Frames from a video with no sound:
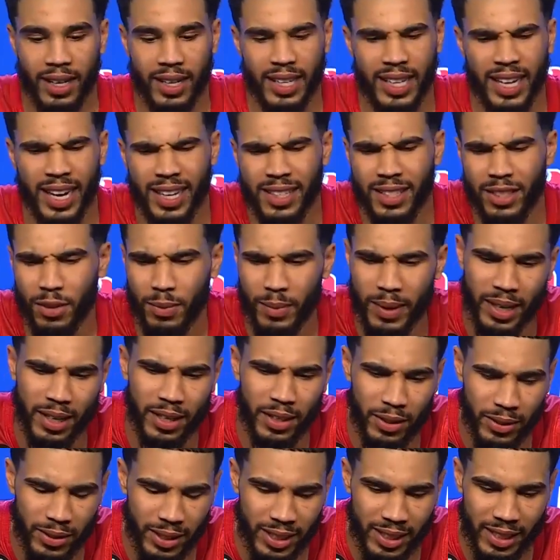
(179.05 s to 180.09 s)
Yeah, I told my
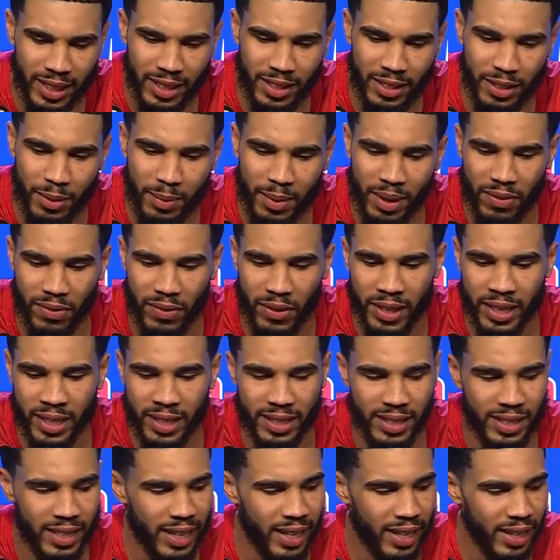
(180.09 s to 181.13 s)
coaches, I told my
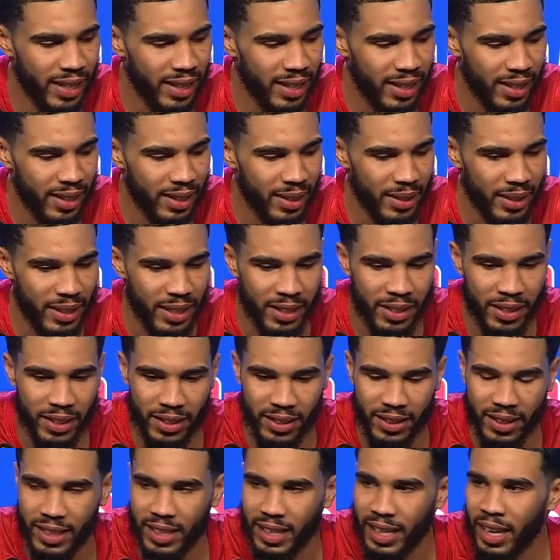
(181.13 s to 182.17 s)
friends that, you
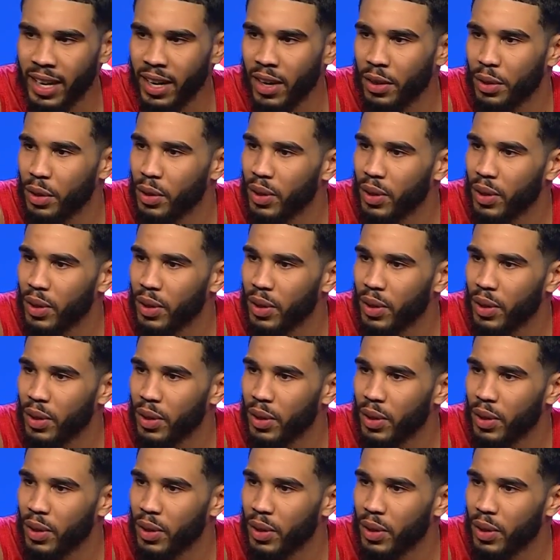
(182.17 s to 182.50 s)
know, they all